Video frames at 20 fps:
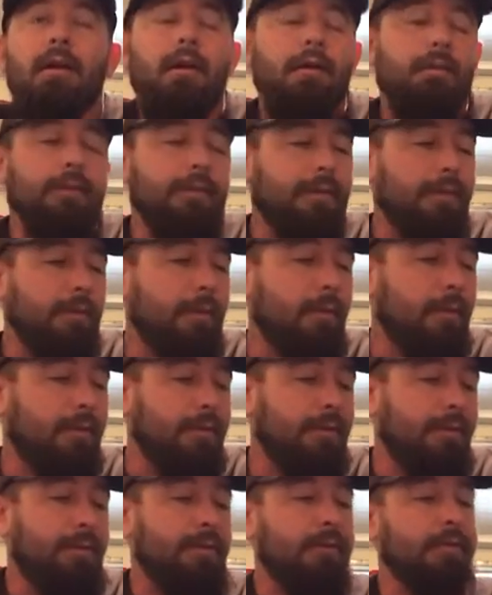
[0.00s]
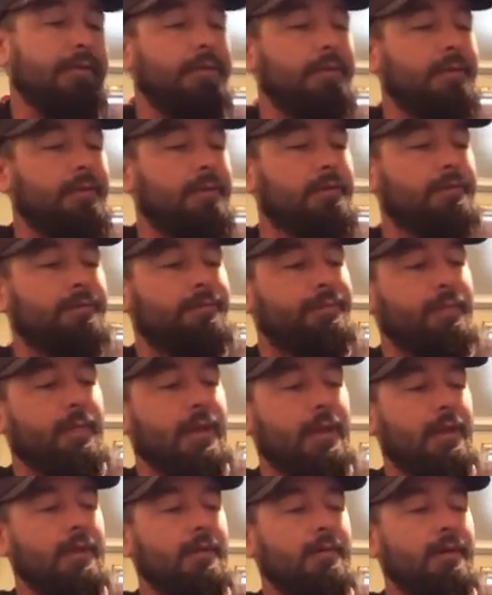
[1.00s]
of this month. So
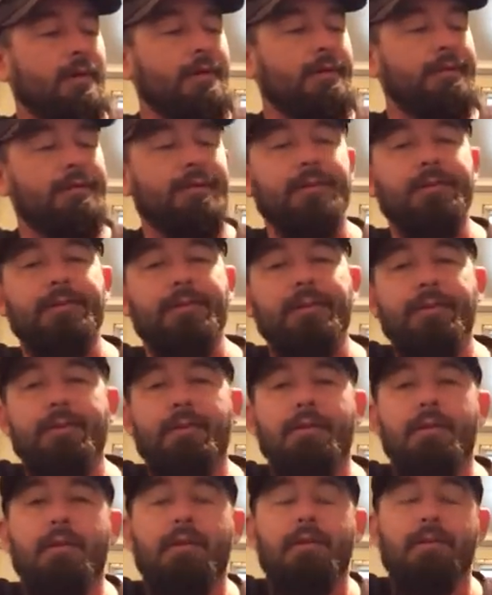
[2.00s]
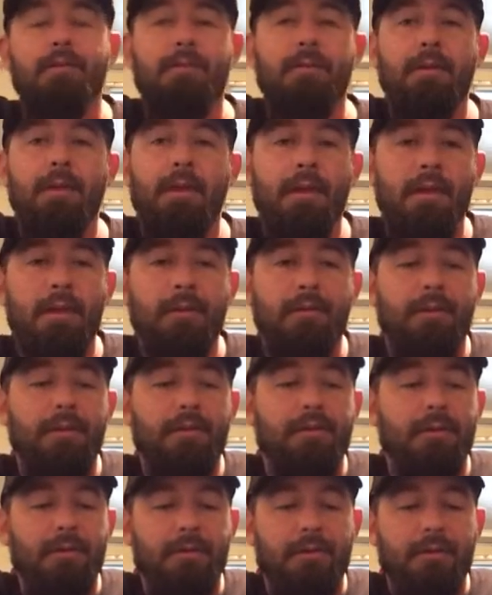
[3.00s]
anyways, they said that
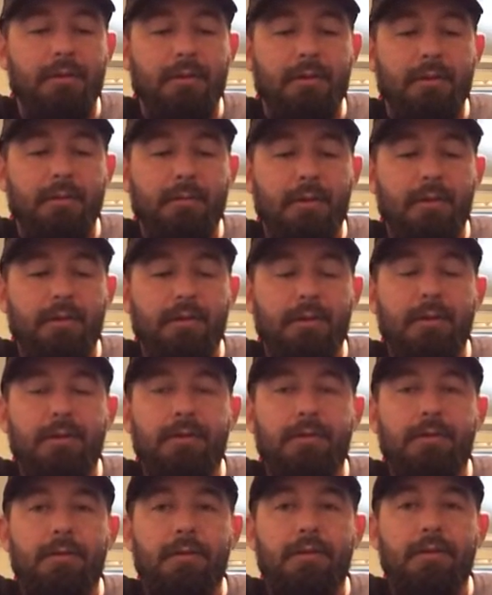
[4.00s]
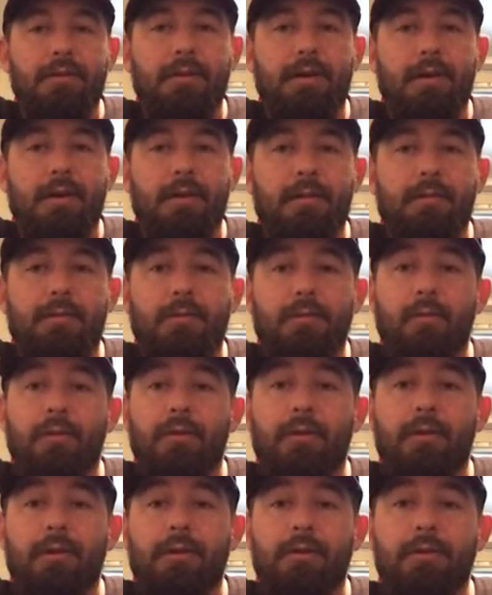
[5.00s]
they think they're going to be able to get to it in time to
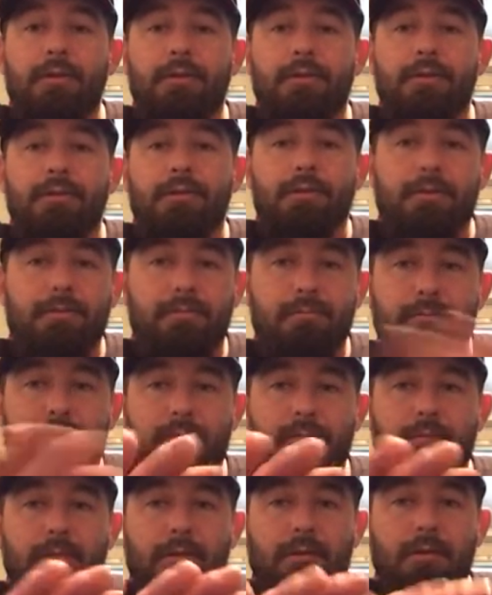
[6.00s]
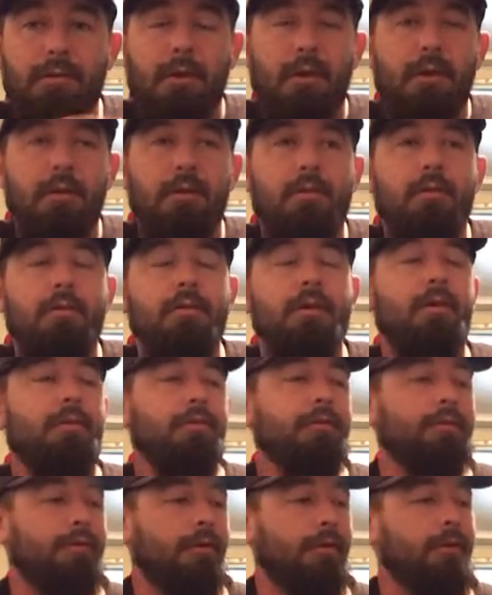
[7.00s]
where they can just cut it all out
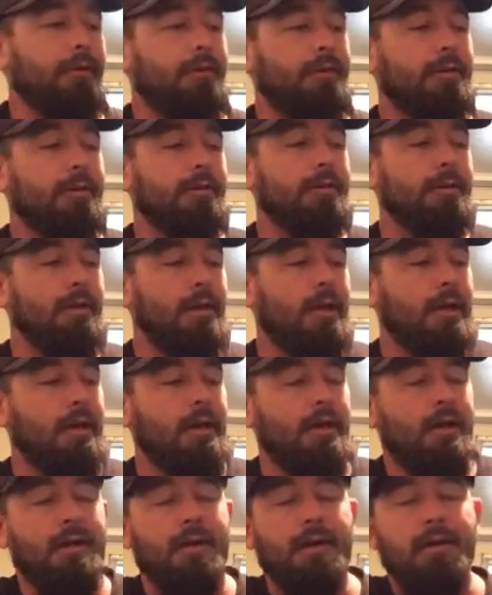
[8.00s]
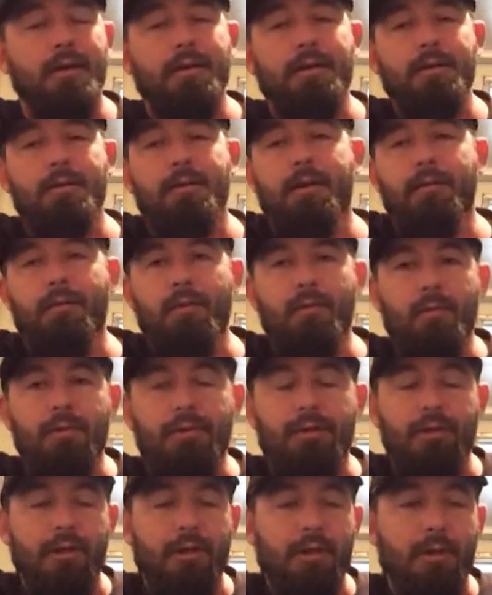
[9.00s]
with the surgery. He'll have one
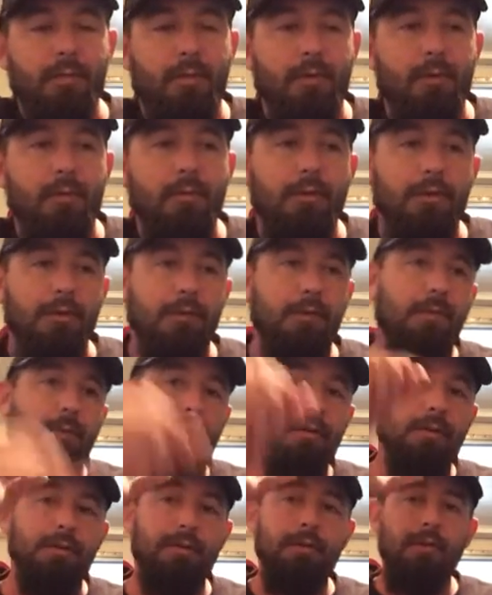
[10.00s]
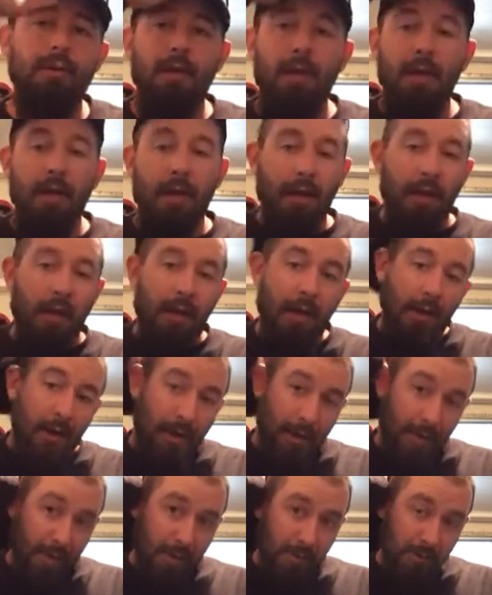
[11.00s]
more checkup on March 1st,
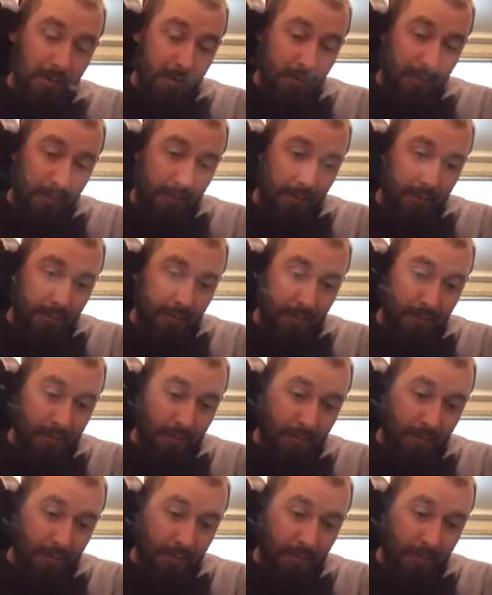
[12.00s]
and